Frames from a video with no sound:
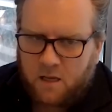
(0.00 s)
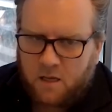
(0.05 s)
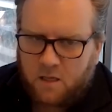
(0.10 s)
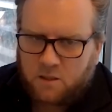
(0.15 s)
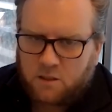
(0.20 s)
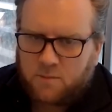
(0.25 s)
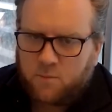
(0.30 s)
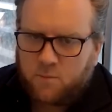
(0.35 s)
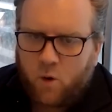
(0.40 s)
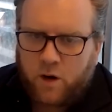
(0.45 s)

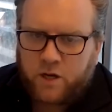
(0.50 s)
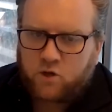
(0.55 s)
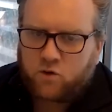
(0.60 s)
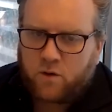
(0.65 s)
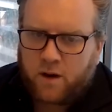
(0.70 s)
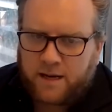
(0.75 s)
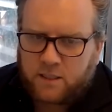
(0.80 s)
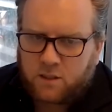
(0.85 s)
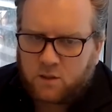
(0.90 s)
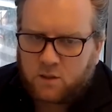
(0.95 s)
So mortgage
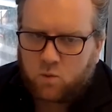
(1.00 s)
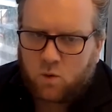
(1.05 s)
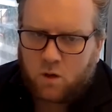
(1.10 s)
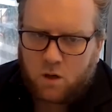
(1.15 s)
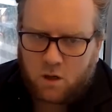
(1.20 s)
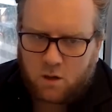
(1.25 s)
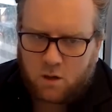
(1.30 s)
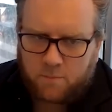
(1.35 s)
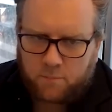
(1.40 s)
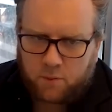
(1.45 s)
rates
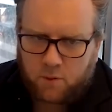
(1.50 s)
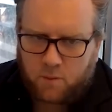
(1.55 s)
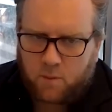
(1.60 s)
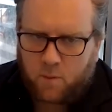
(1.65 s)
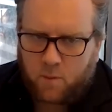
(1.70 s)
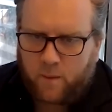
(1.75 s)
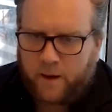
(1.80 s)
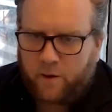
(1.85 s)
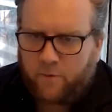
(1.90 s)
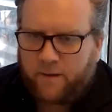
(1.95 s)
were
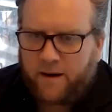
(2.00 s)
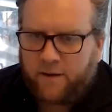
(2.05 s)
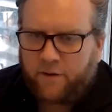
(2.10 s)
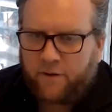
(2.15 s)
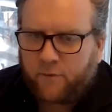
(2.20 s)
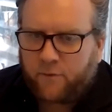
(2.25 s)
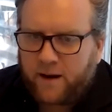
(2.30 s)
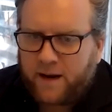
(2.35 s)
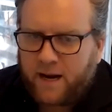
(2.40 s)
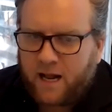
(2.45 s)
probably around
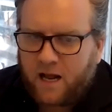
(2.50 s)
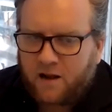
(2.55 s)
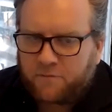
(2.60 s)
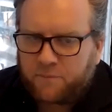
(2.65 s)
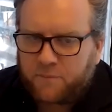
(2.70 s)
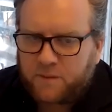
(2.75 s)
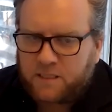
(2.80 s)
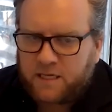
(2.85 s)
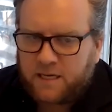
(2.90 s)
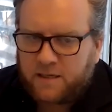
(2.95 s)

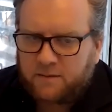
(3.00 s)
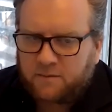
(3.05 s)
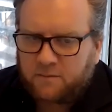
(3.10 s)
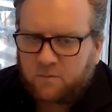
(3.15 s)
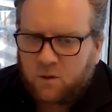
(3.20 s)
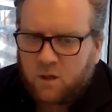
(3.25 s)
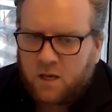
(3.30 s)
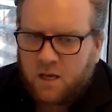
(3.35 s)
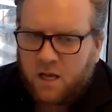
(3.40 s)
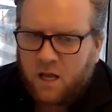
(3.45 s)
3.5%
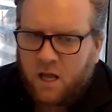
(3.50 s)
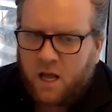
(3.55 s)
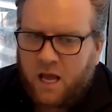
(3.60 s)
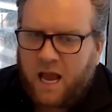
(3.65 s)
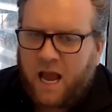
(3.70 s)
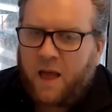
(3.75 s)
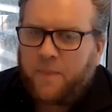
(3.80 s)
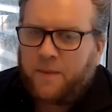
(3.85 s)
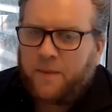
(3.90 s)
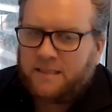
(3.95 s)

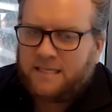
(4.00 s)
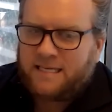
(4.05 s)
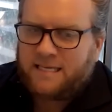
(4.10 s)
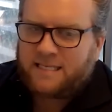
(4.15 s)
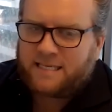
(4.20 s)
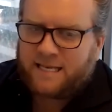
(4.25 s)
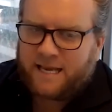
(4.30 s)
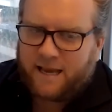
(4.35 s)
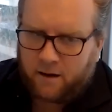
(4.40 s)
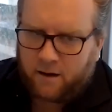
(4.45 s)
at the
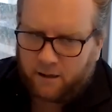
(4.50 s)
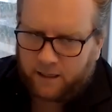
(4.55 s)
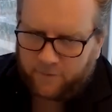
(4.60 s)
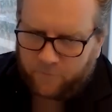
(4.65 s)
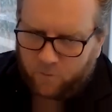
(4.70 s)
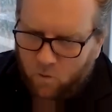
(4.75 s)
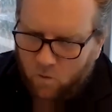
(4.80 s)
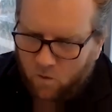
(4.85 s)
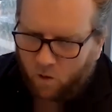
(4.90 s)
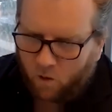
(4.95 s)
discounted
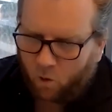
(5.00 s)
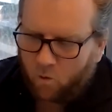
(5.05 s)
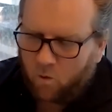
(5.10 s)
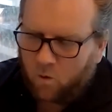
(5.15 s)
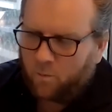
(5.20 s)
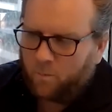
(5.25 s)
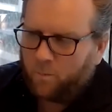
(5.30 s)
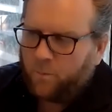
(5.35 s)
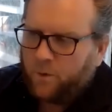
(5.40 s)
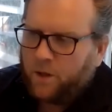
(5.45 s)
level.
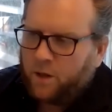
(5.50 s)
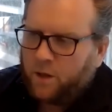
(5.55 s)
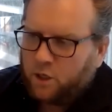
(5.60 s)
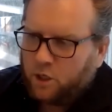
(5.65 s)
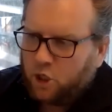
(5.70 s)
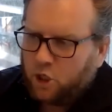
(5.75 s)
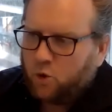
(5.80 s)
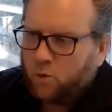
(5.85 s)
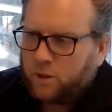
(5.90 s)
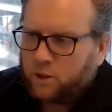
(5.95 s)

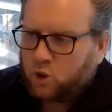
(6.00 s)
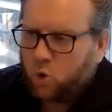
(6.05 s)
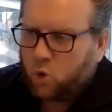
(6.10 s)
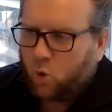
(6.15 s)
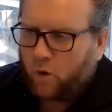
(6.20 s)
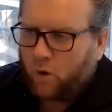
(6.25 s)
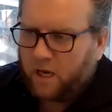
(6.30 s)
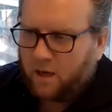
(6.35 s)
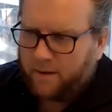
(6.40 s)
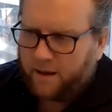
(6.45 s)
You were
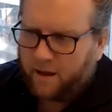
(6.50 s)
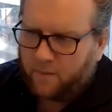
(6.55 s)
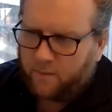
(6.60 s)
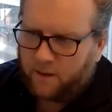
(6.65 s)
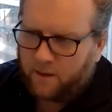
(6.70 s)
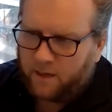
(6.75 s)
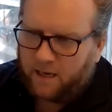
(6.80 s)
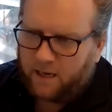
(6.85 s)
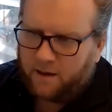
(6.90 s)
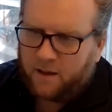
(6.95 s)
talking about
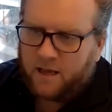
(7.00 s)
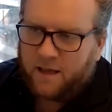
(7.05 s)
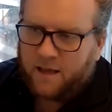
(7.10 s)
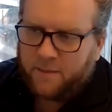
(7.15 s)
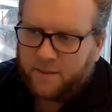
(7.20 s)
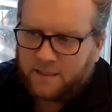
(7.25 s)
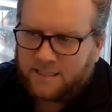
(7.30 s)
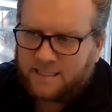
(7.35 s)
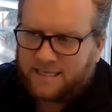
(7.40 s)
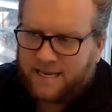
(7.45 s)
the
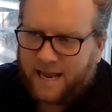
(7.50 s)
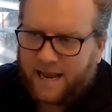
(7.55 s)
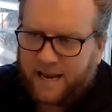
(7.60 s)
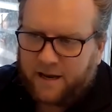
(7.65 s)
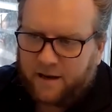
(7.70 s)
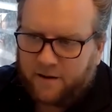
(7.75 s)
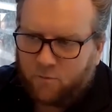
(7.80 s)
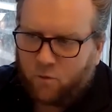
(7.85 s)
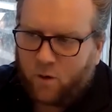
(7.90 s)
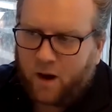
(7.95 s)

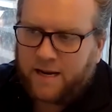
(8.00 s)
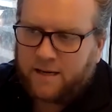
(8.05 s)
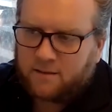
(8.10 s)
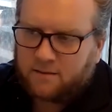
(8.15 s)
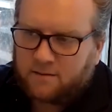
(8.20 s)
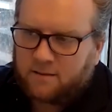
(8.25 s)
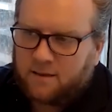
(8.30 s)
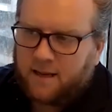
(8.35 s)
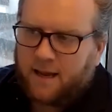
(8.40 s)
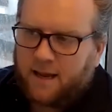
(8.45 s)
standard rate,
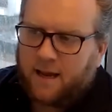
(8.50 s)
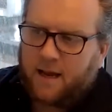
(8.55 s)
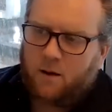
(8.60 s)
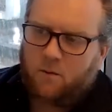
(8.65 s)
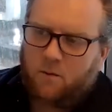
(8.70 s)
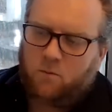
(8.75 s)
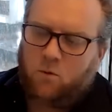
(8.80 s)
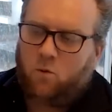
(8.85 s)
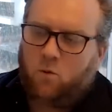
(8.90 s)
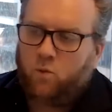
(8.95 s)

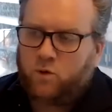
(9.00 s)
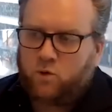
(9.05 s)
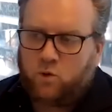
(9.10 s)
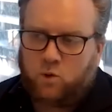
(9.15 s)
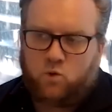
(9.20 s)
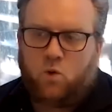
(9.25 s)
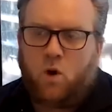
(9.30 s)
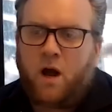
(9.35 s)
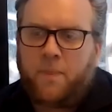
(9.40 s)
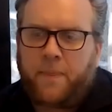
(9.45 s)
which
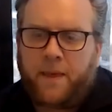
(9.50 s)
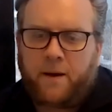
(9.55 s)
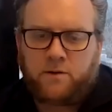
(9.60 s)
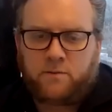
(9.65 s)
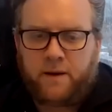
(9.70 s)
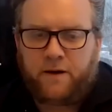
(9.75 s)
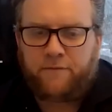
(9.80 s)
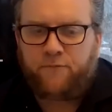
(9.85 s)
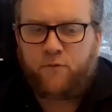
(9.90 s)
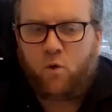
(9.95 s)
was right. That was
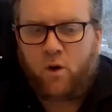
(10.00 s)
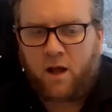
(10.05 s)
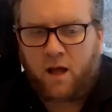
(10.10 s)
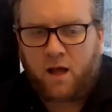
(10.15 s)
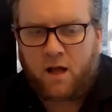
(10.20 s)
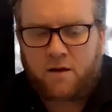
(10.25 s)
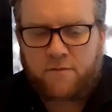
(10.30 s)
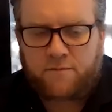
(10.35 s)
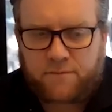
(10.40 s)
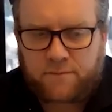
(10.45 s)
about
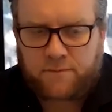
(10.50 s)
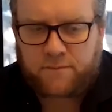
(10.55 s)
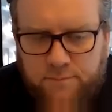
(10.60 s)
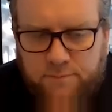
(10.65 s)
4.5.